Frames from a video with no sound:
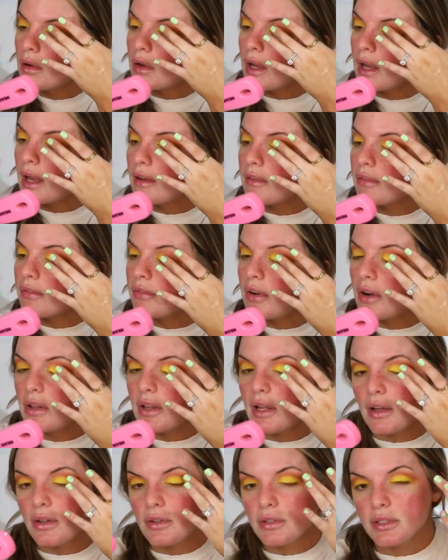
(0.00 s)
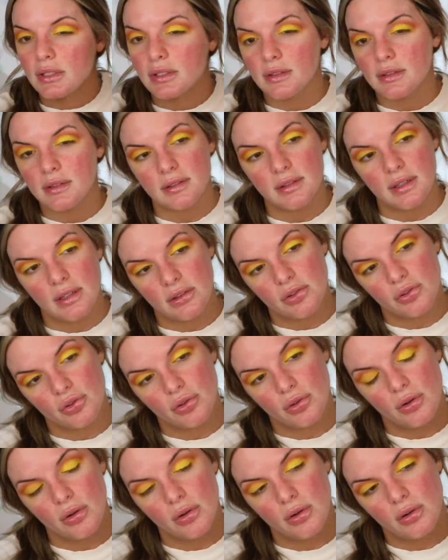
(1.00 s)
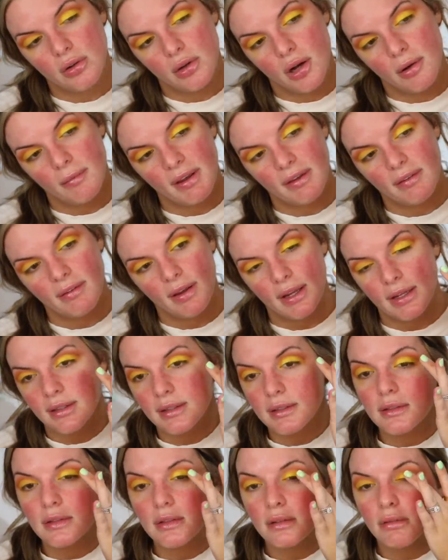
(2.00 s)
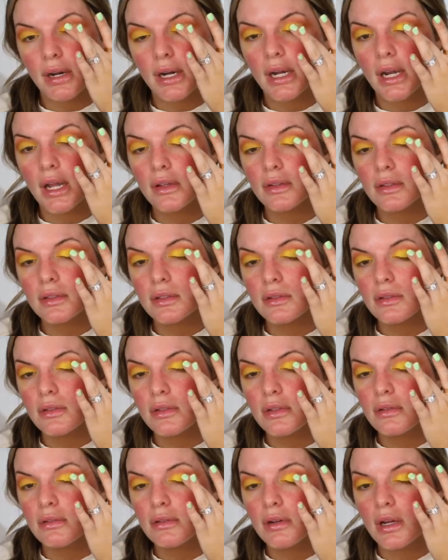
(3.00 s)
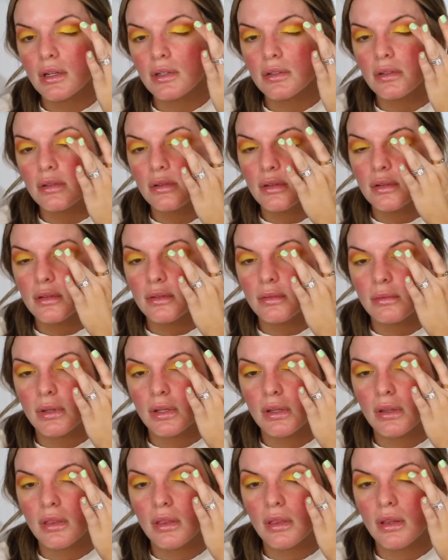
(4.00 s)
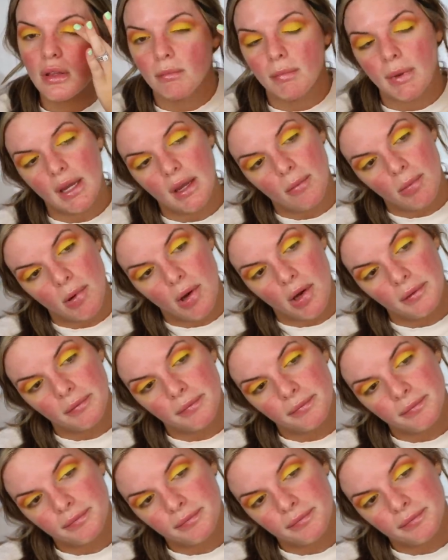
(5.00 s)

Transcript: I have Fallout Central on my face right now, so do not do this with makeup on.